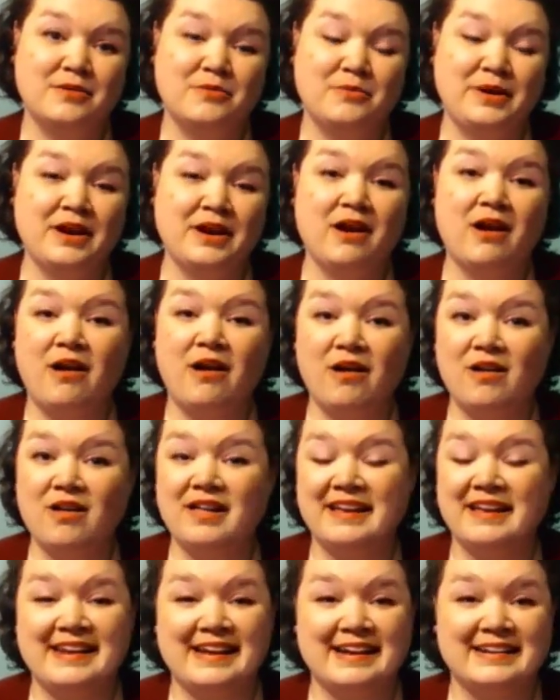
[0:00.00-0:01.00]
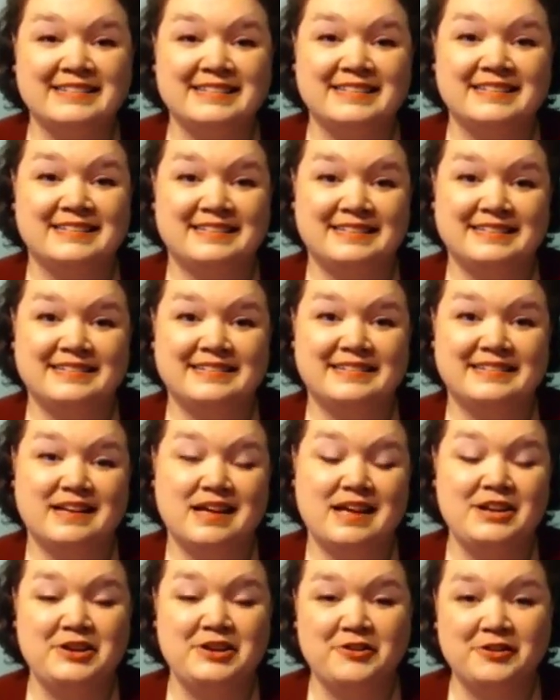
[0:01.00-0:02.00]
We are all connected,
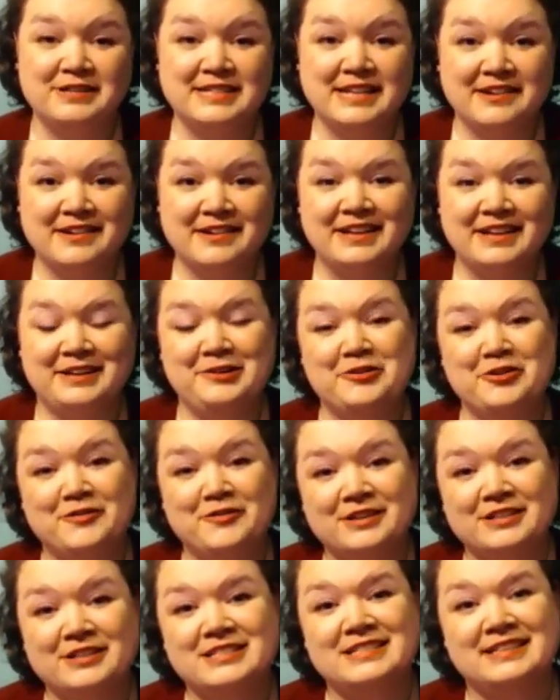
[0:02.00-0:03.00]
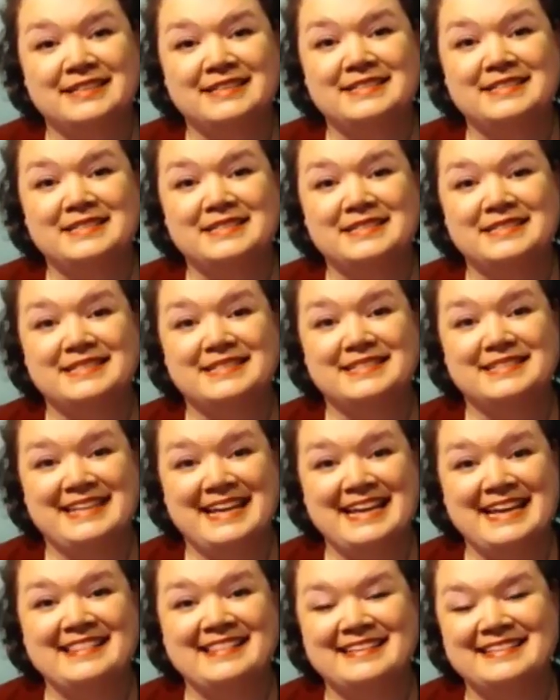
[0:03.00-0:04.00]
and Unitarian Universalists
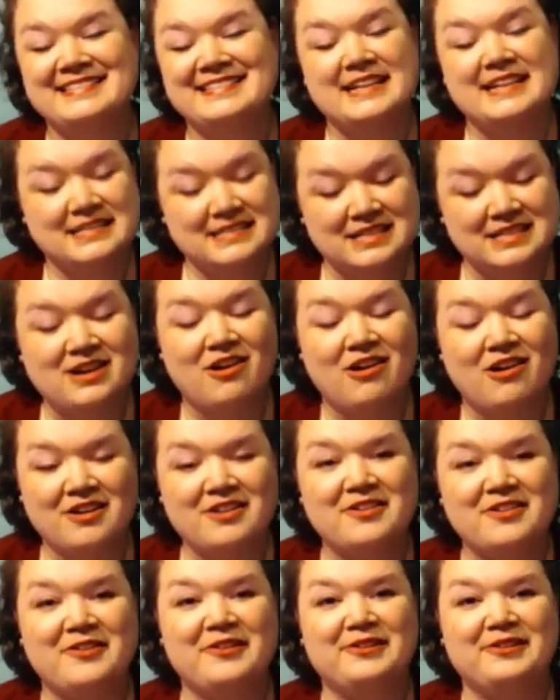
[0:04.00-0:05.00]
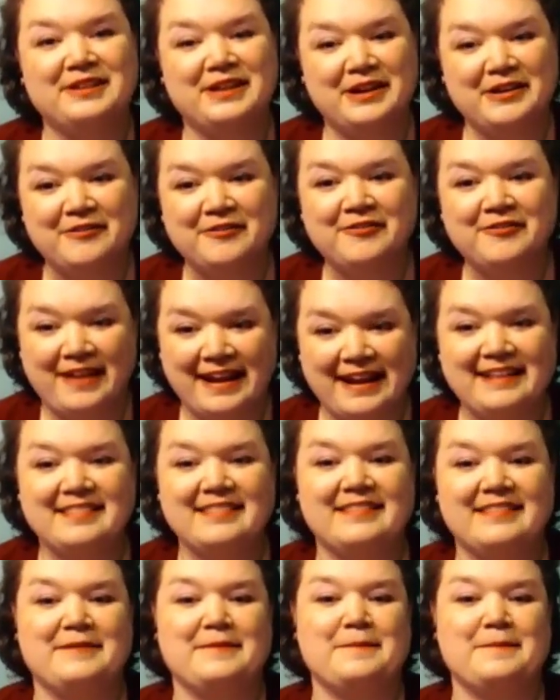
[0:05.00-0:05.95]
take this as an article of faith.